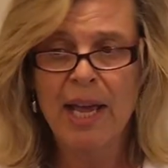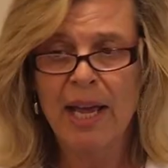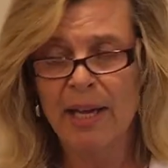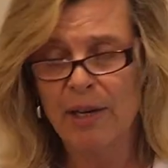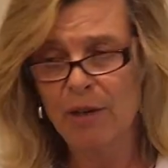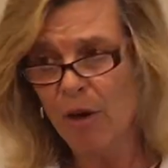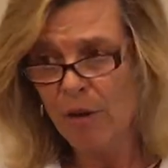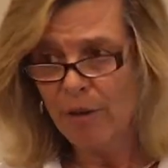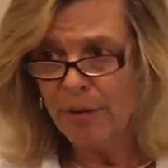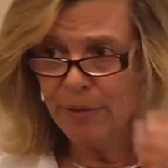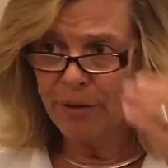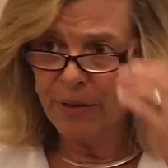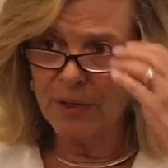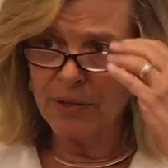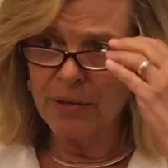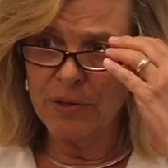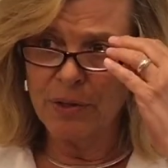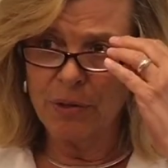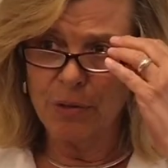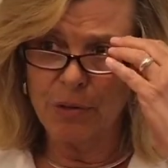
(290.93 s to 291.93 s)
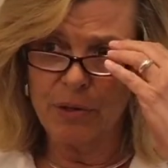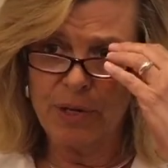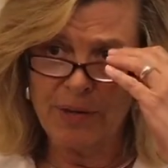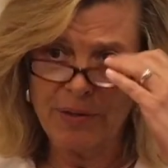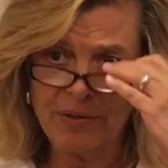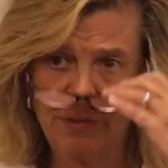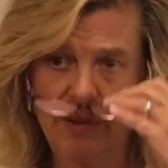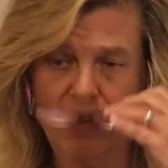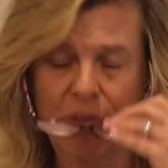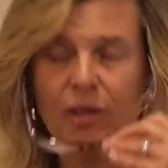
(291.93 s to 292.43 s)
and all the things that are
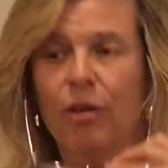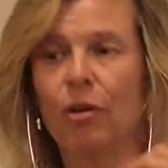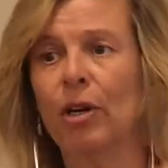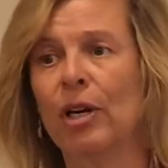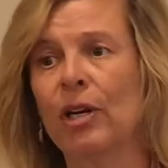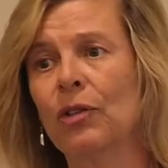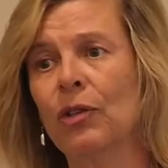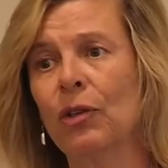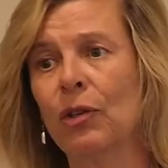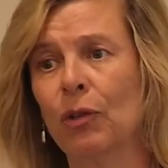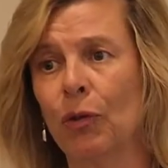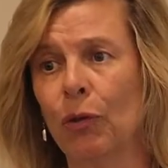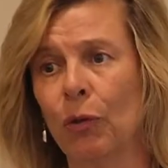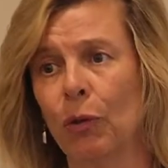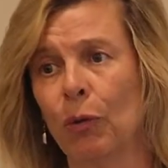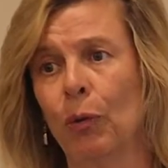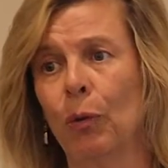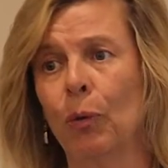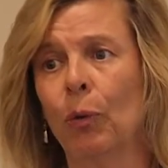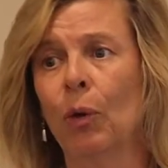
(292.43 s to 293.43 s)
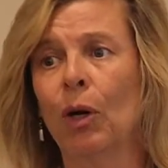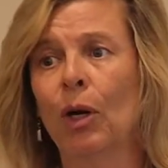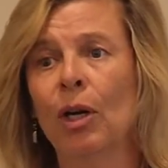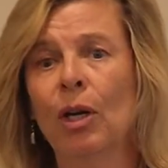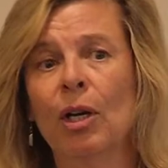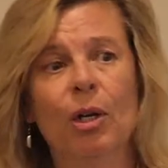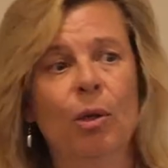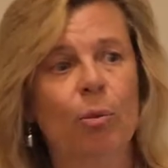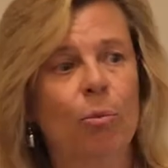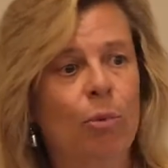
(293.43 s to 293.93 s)
necessary to do
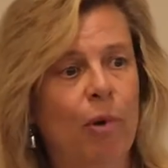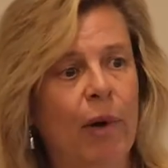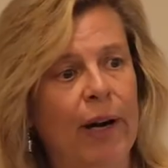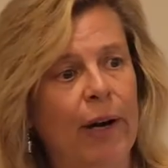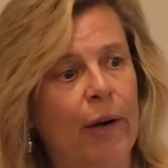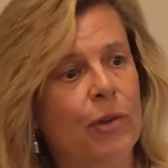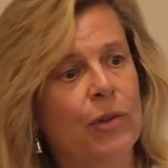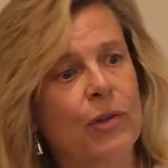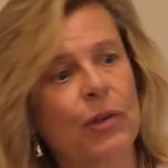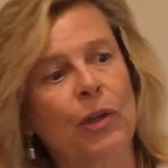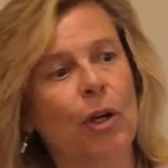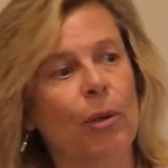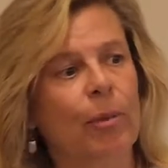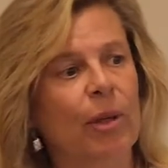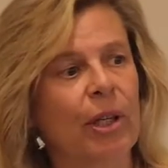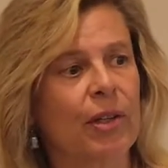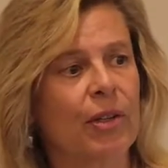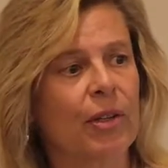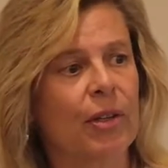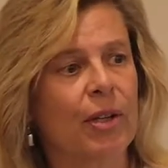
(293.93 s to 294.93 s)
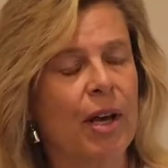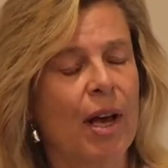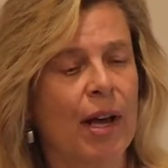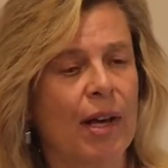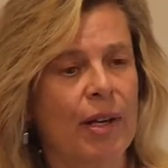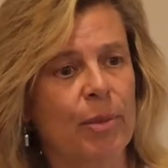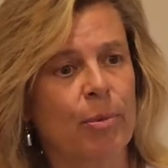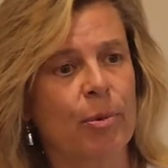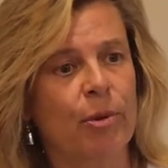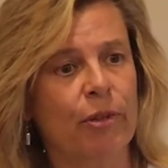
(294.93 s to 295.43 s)
prior to coming into the
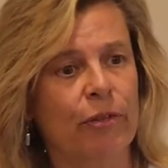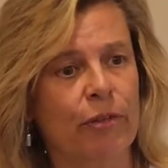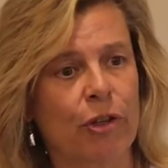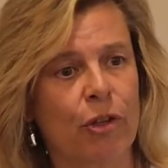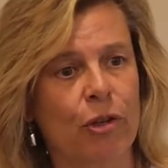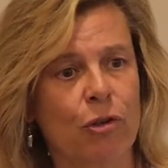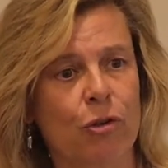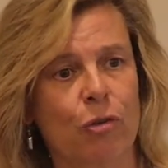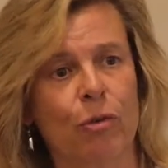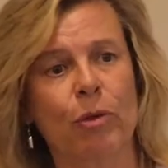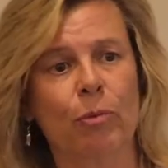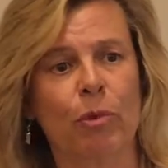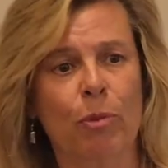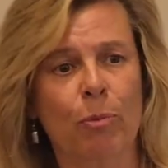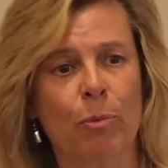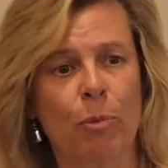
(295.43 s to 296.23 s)
hospital for your joint